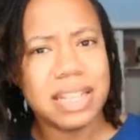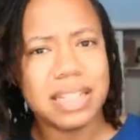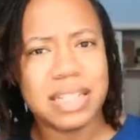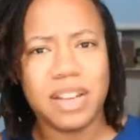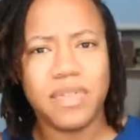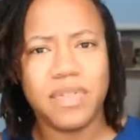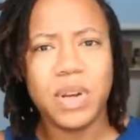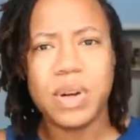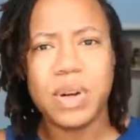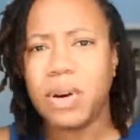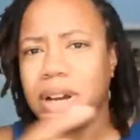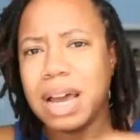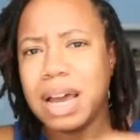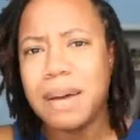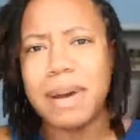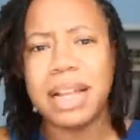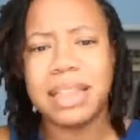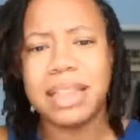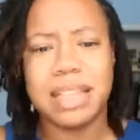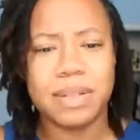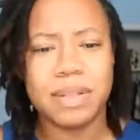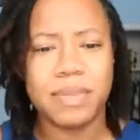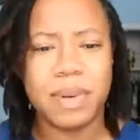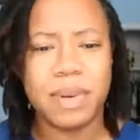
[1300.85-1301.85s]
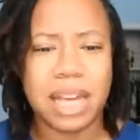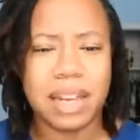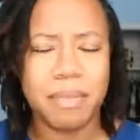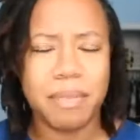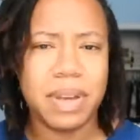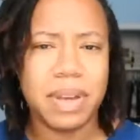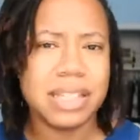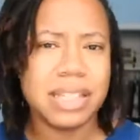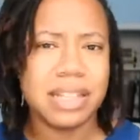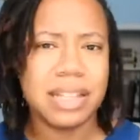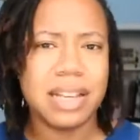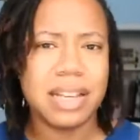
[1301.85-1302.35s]
And if you don't come out this without a
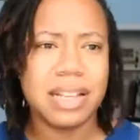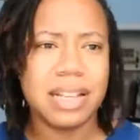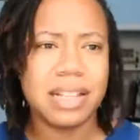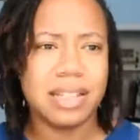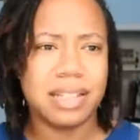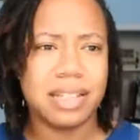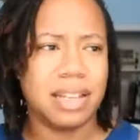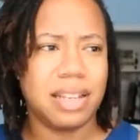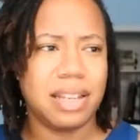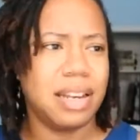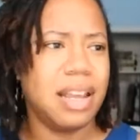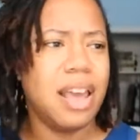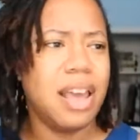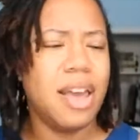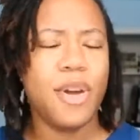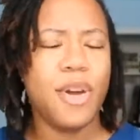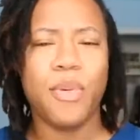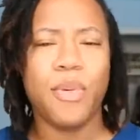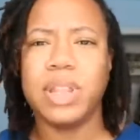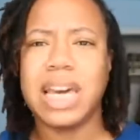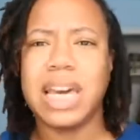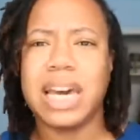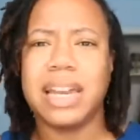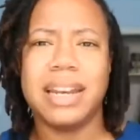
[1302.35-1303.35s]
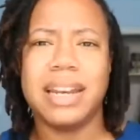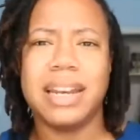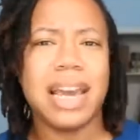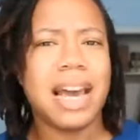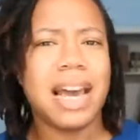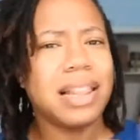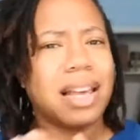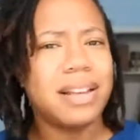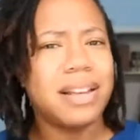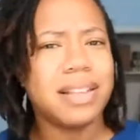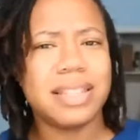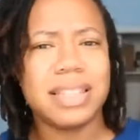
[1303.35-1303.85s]
business and without an
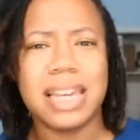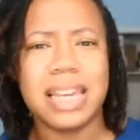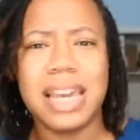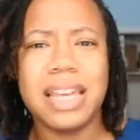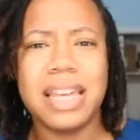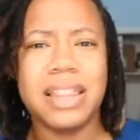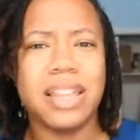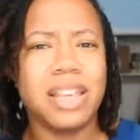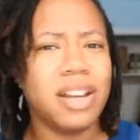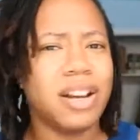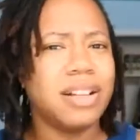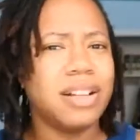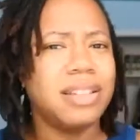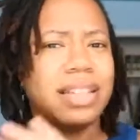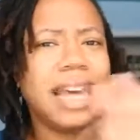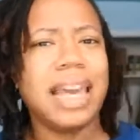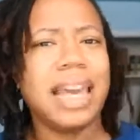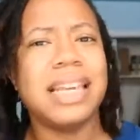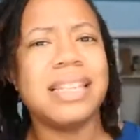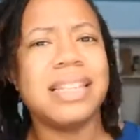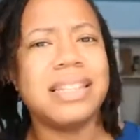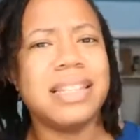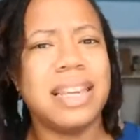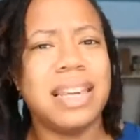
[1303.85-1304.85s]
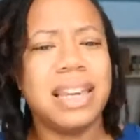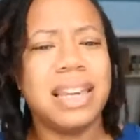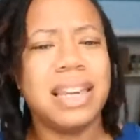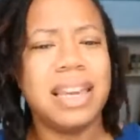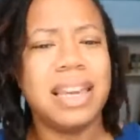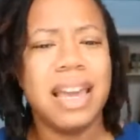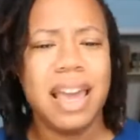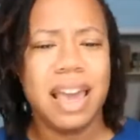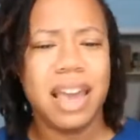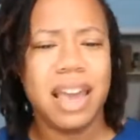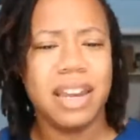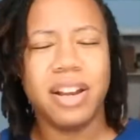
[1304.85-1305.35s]
LLC, then you're lazy.
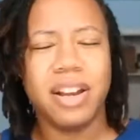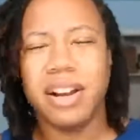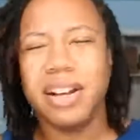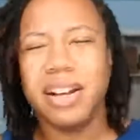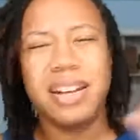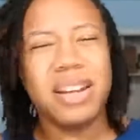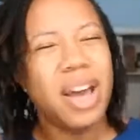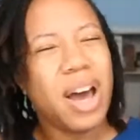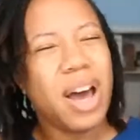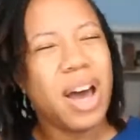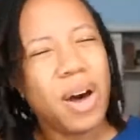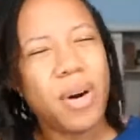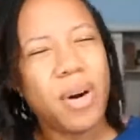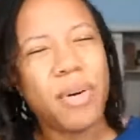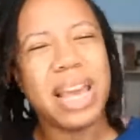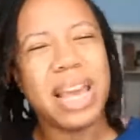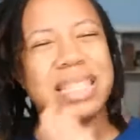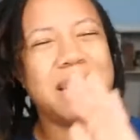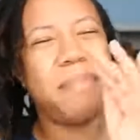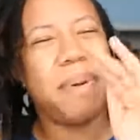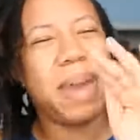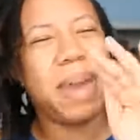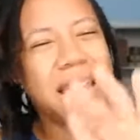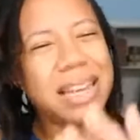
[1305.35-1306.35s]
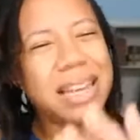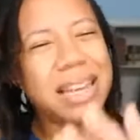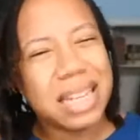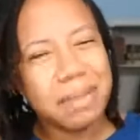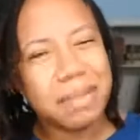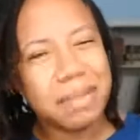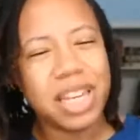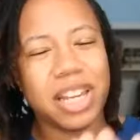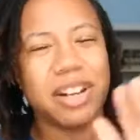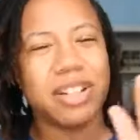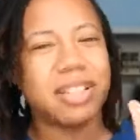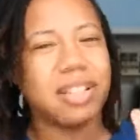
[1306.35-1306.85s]
And no, it's a
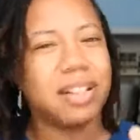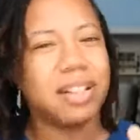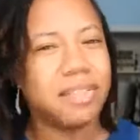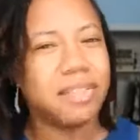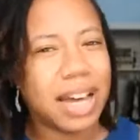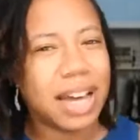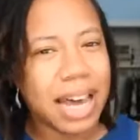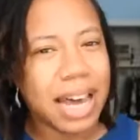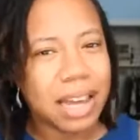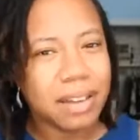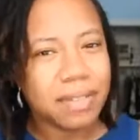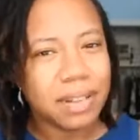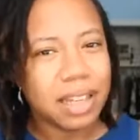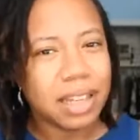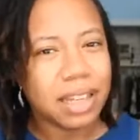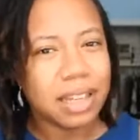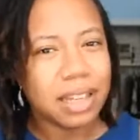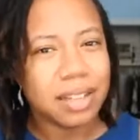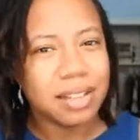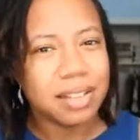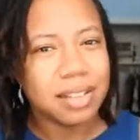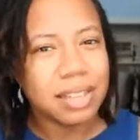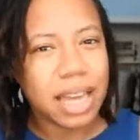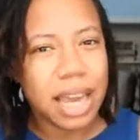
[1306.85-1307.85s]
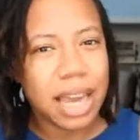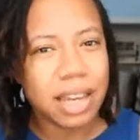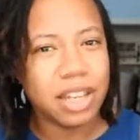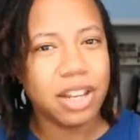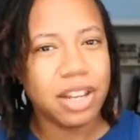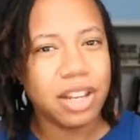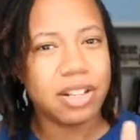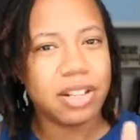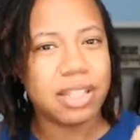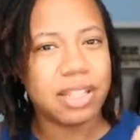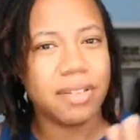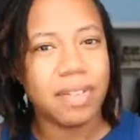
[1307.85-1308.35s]
pandemic. You're surviving. Like
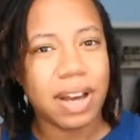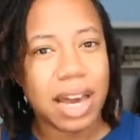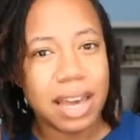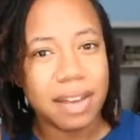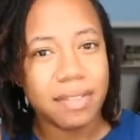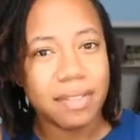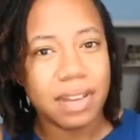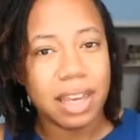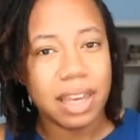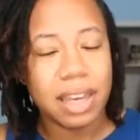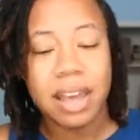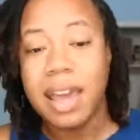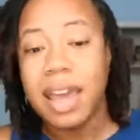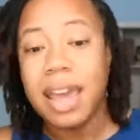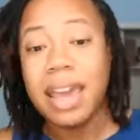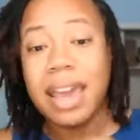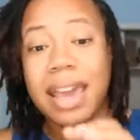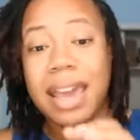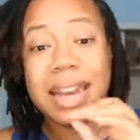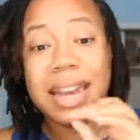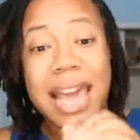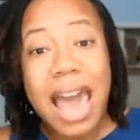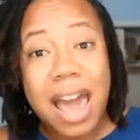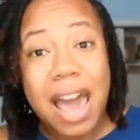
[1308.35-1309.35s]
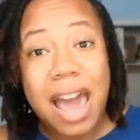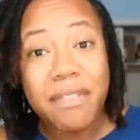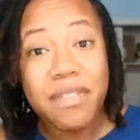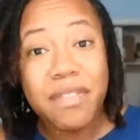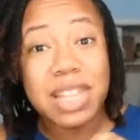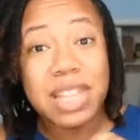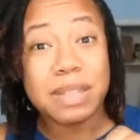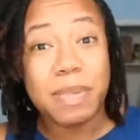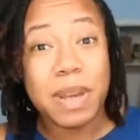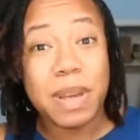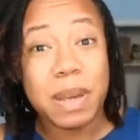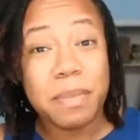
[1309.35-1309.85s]
you're surviving. And half of
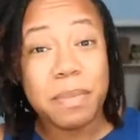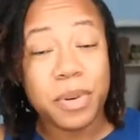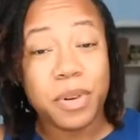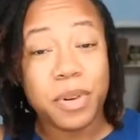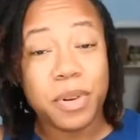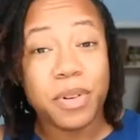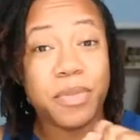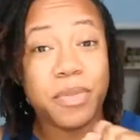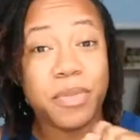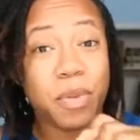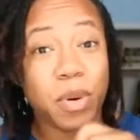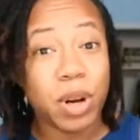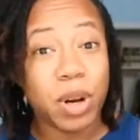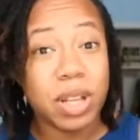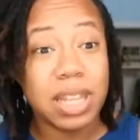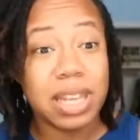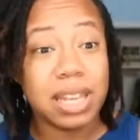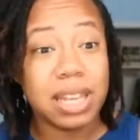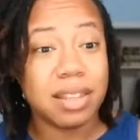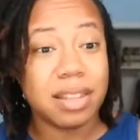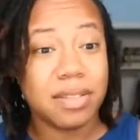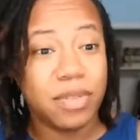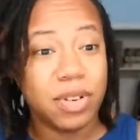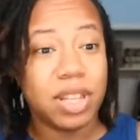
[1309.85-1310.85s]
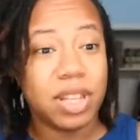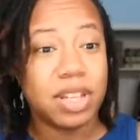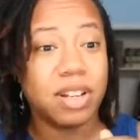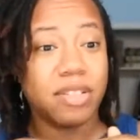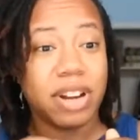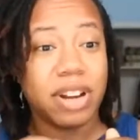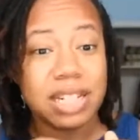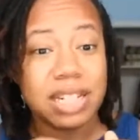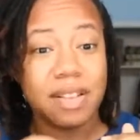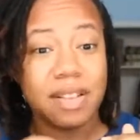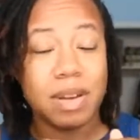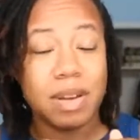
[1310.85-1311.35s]
these people, for the
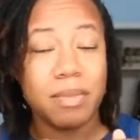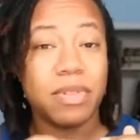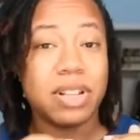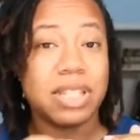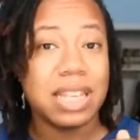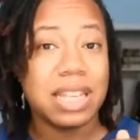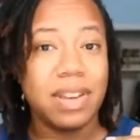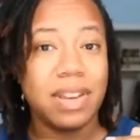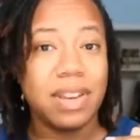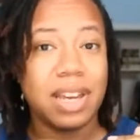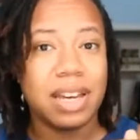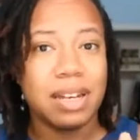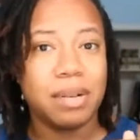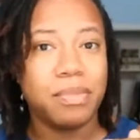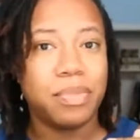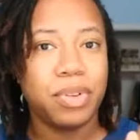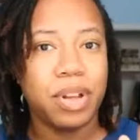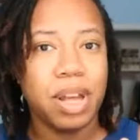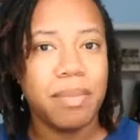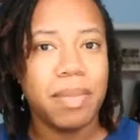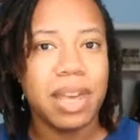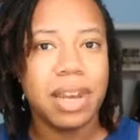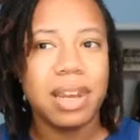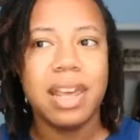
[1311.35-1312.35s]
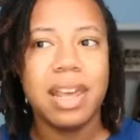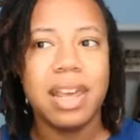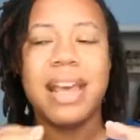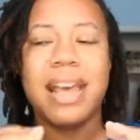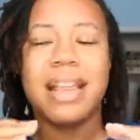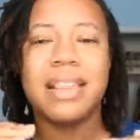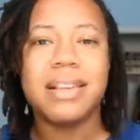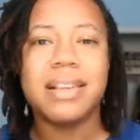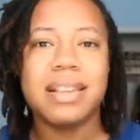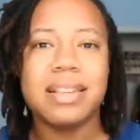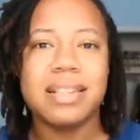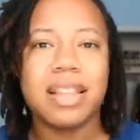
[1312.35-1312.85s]
duration of them receiving unemployment,
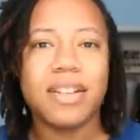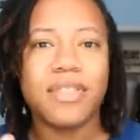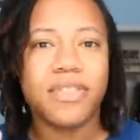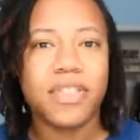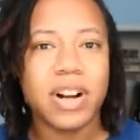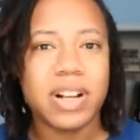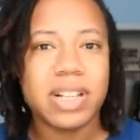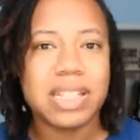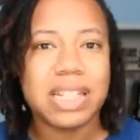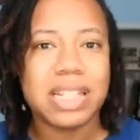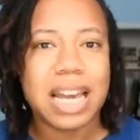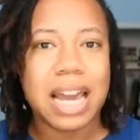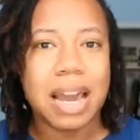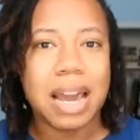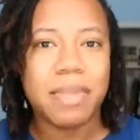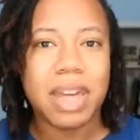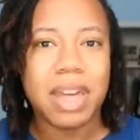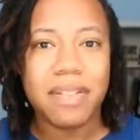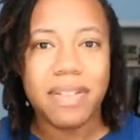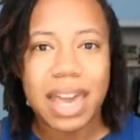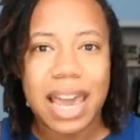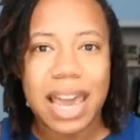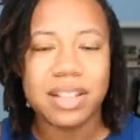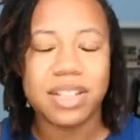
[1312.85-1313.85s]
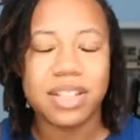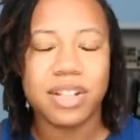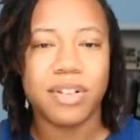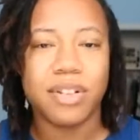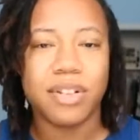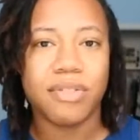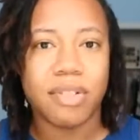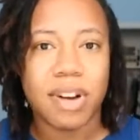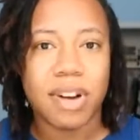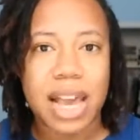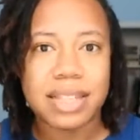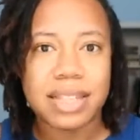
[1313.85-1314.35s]
this is the first time they've had to
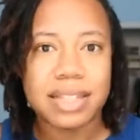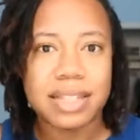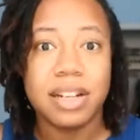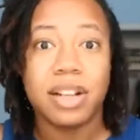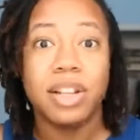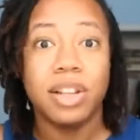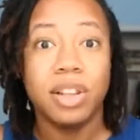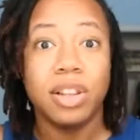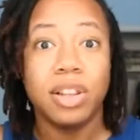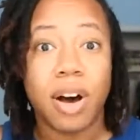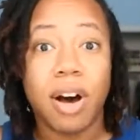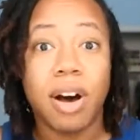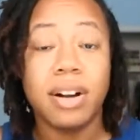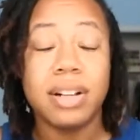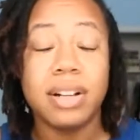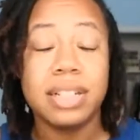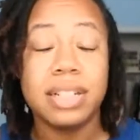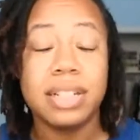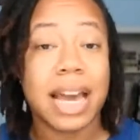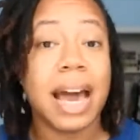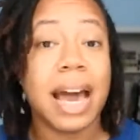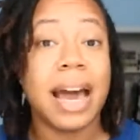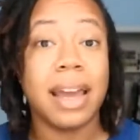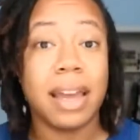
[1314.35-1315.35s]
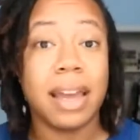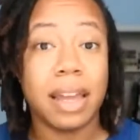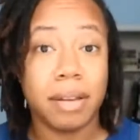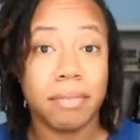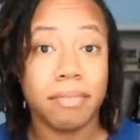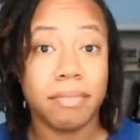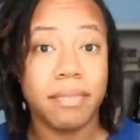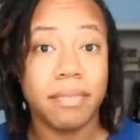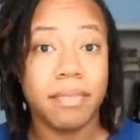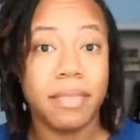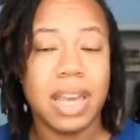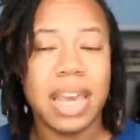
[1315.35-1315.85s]
rest in a long time.